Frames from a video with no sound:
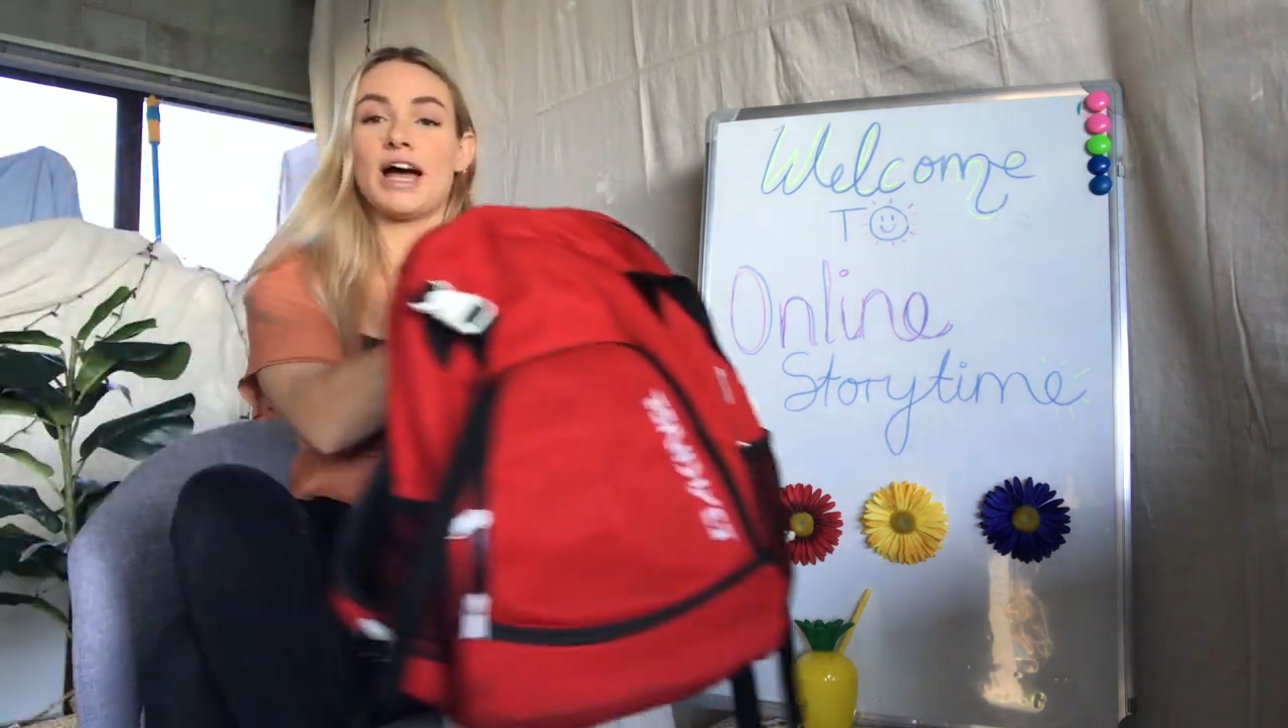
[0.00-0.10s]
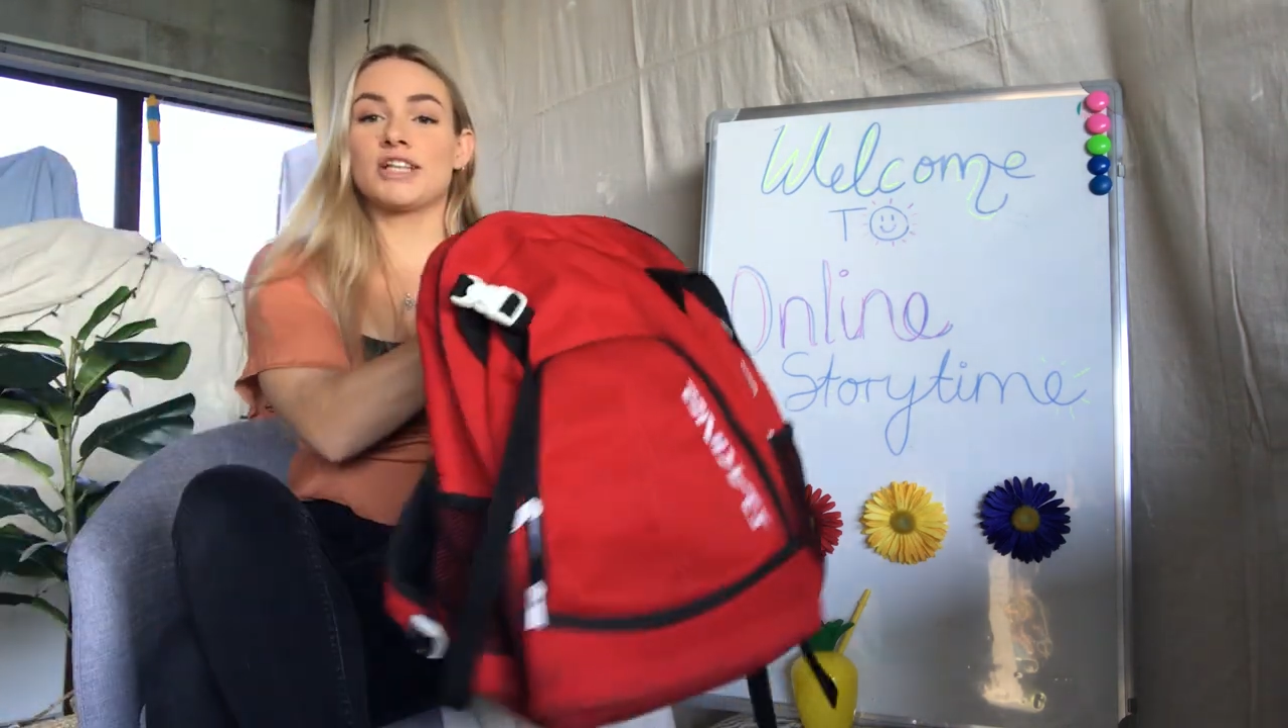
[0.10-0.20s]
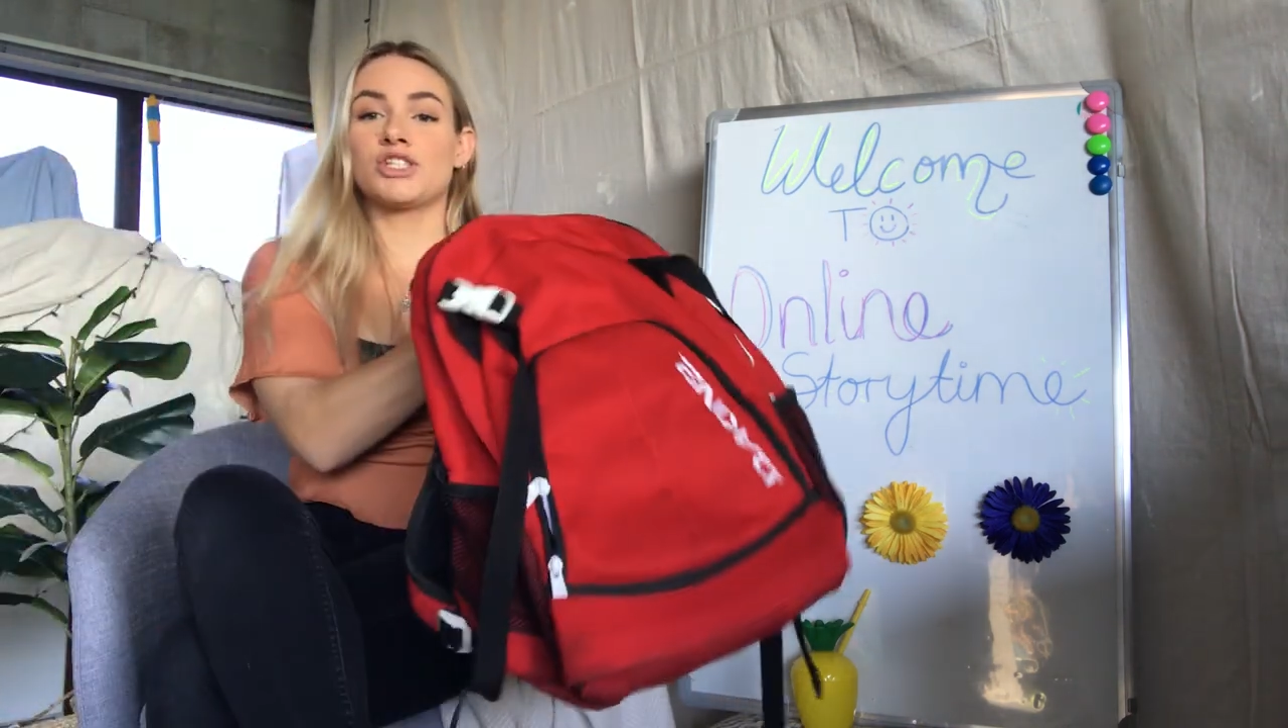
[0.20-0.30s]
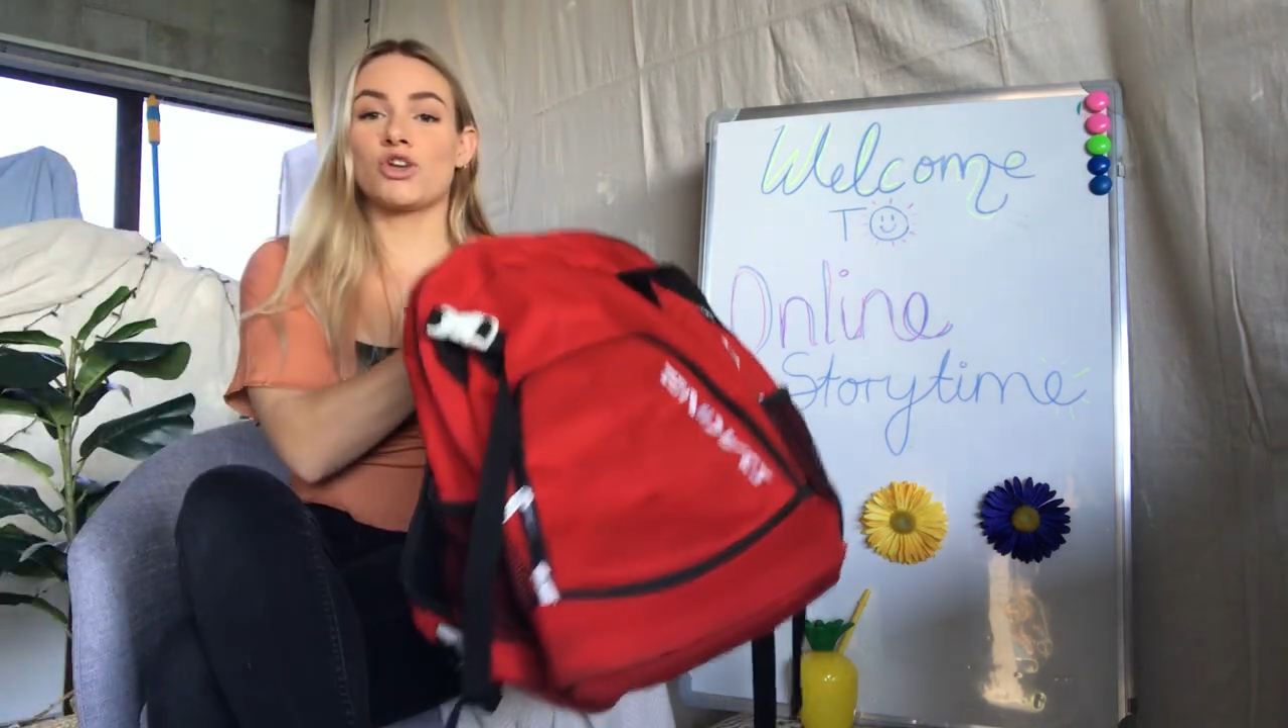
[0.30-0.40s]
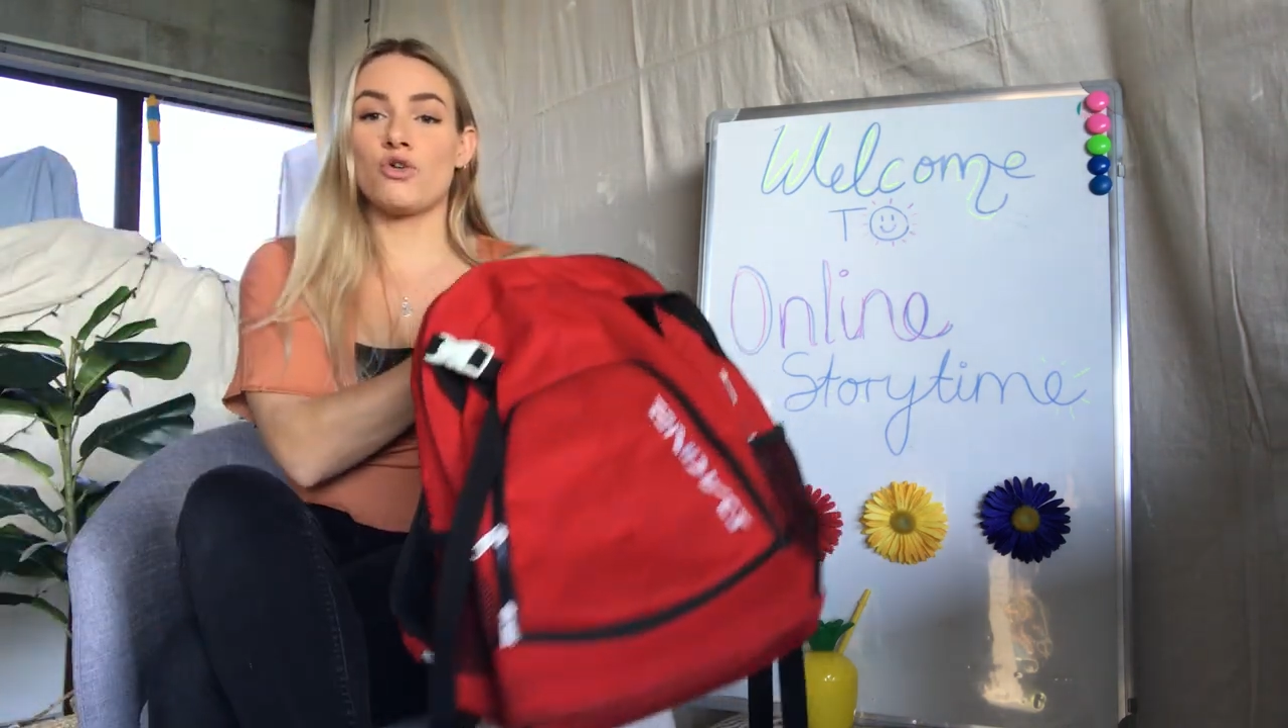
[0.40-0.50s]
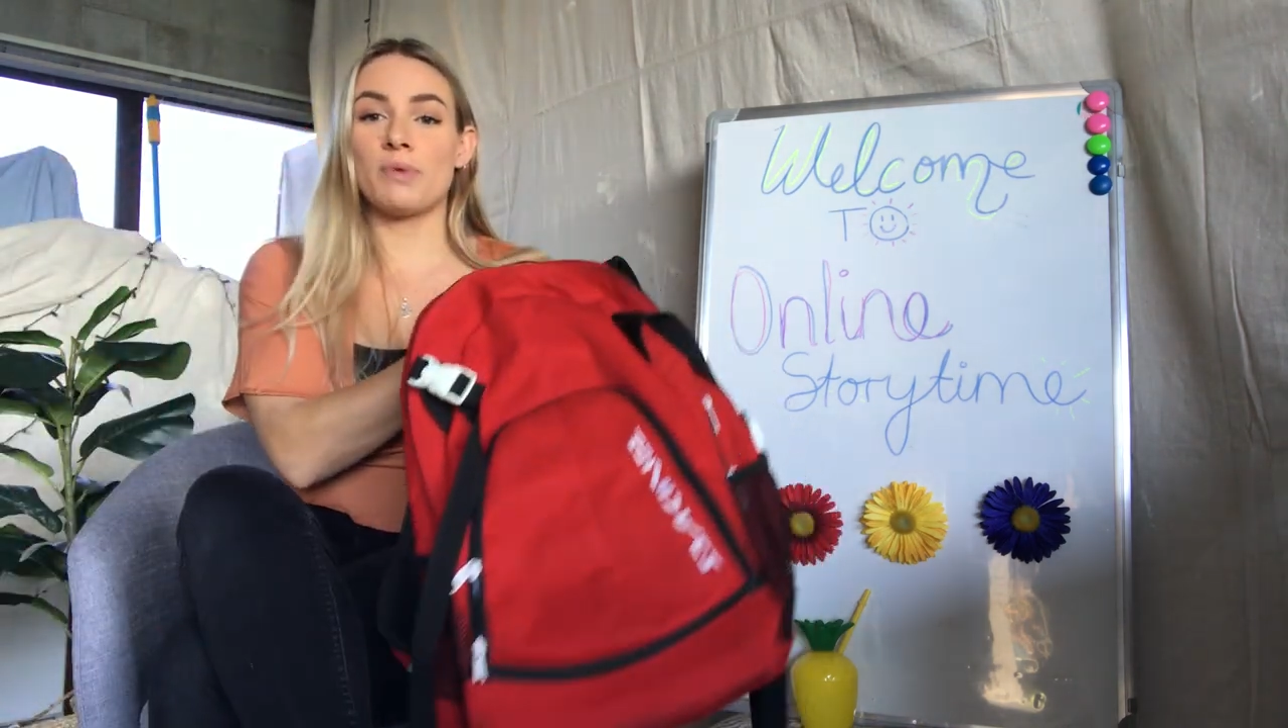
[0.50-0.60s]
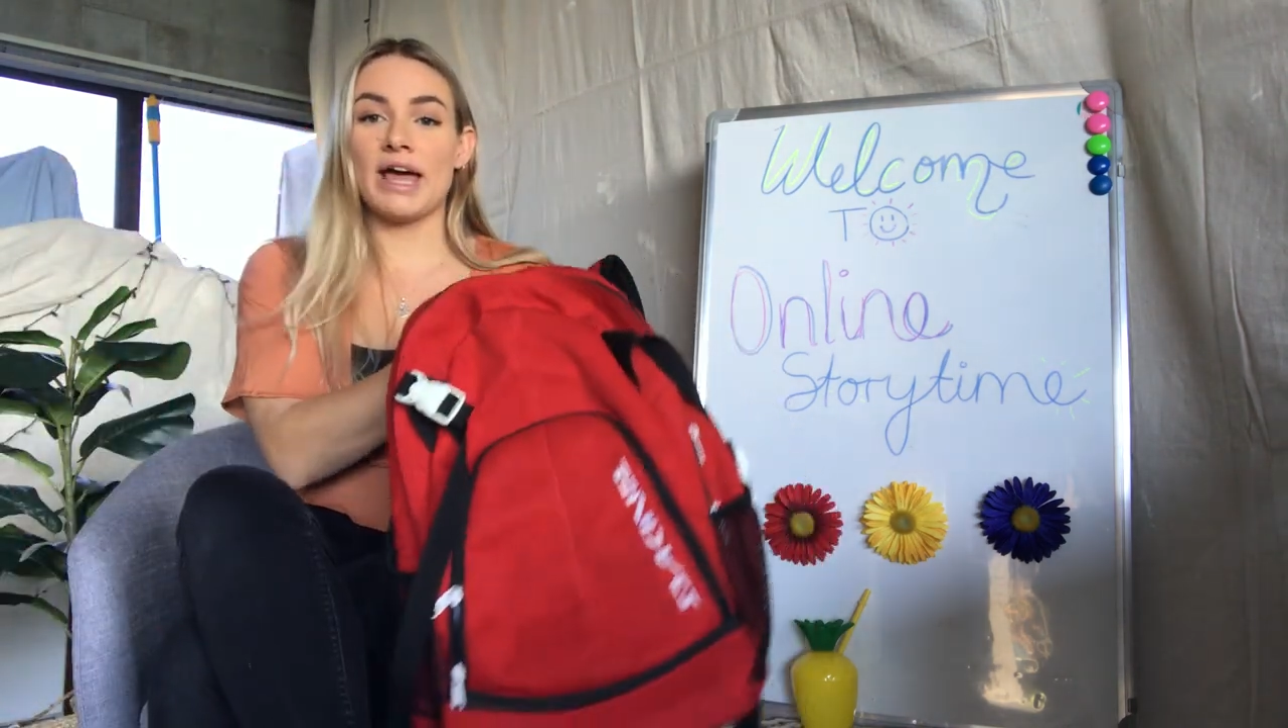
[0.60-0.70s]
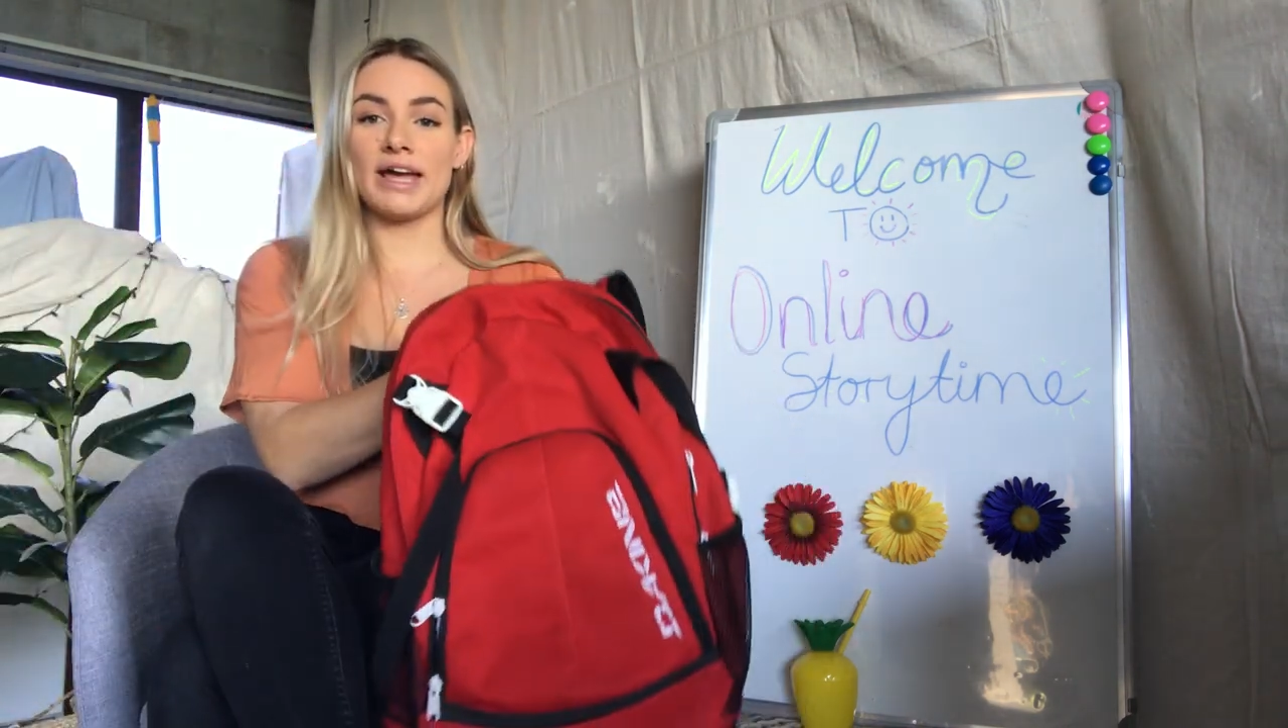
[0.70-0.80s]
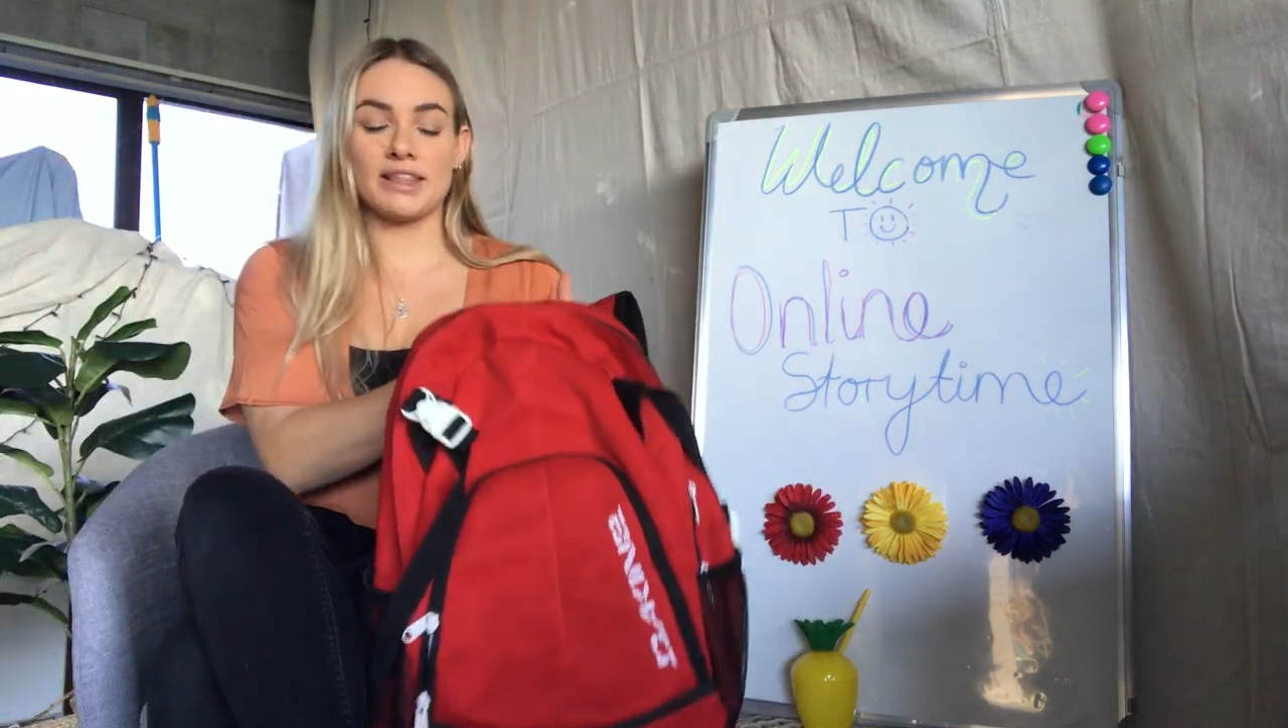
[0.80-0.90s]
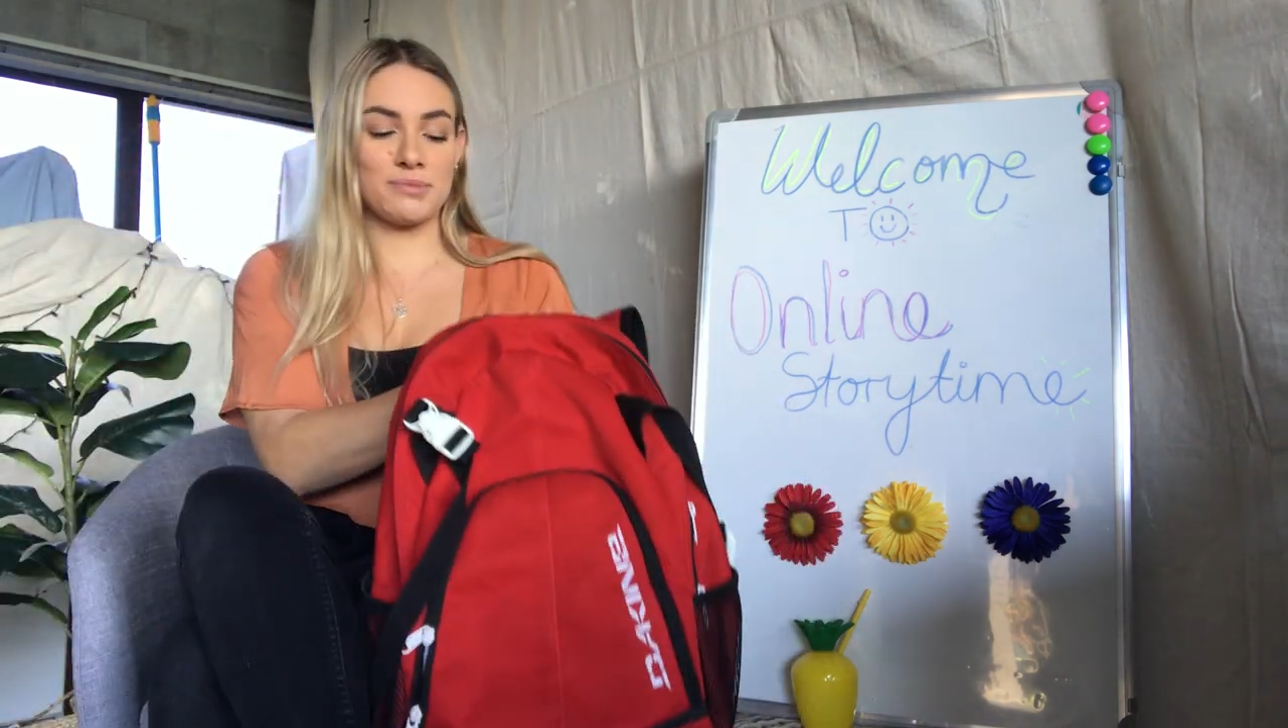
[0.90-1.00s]
school
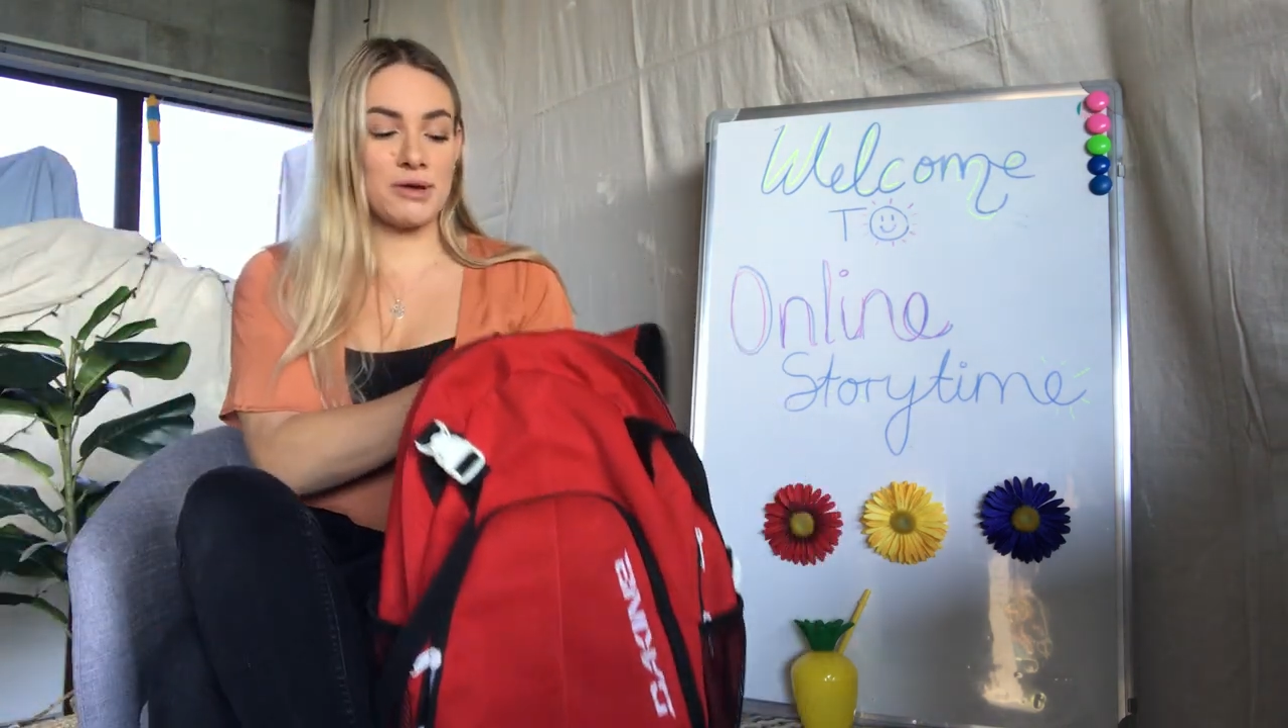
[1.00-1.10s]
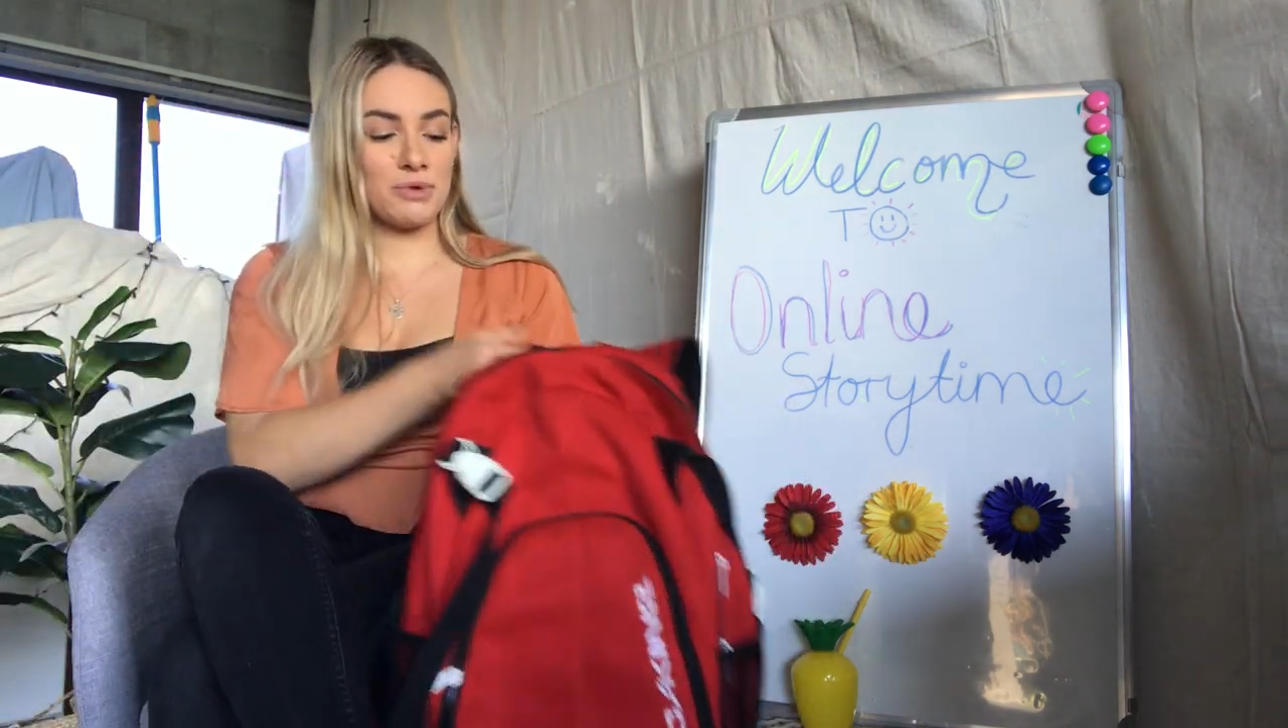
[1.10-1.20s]
bag that my